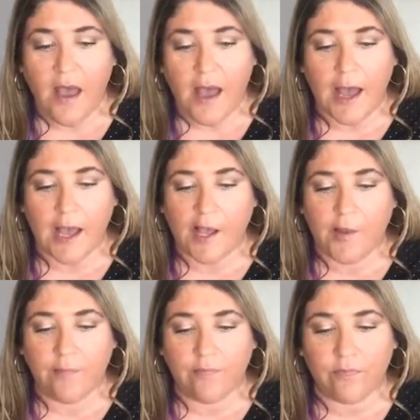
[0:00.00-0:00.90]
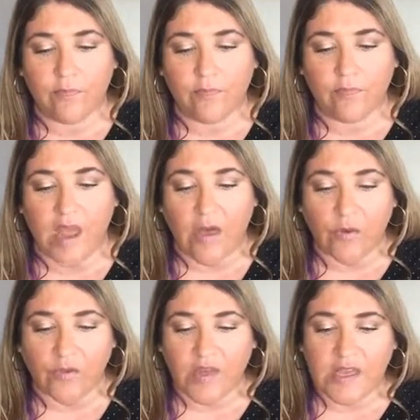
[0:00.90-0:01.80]
The other
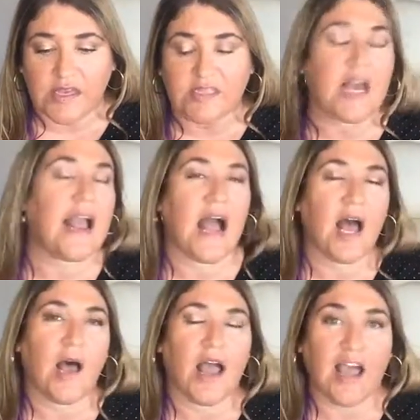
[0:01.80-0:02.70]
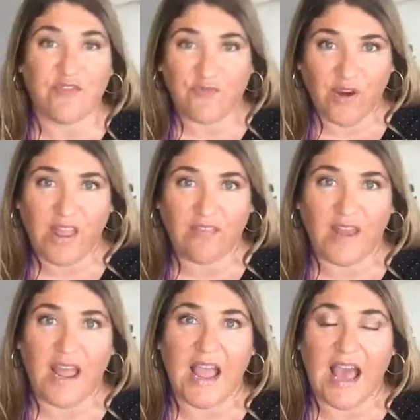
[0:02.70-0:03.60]
thing is I have a friend that
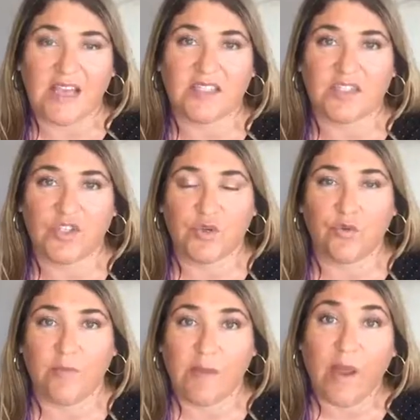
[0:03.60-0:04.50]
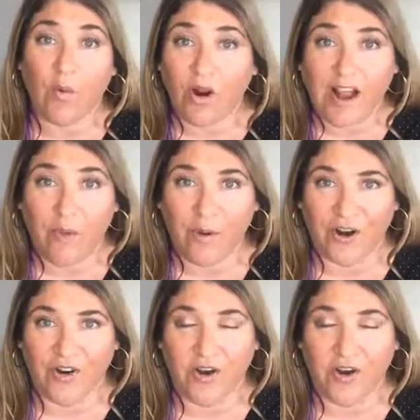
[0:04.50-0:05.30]
I asked to be my workout partner.